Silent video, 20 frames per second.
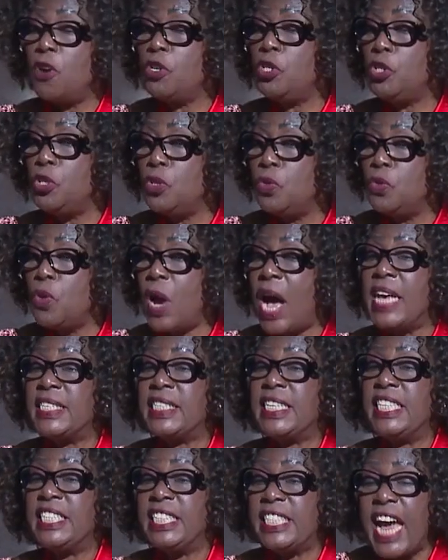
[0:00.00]
for you
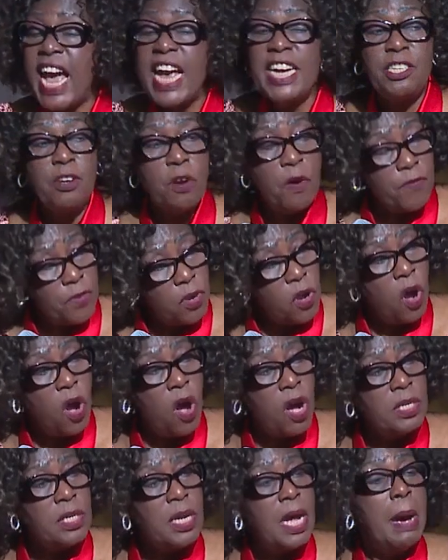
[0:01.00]
as a child of
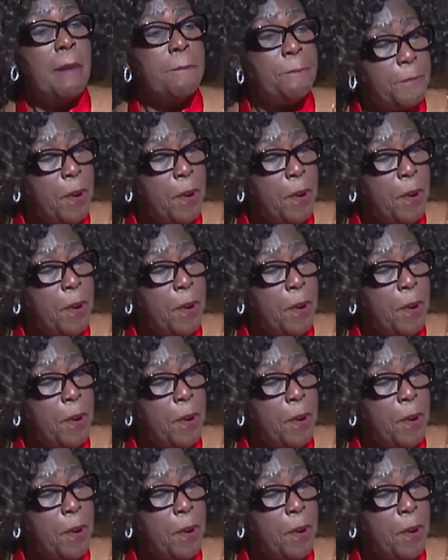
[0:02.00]
God.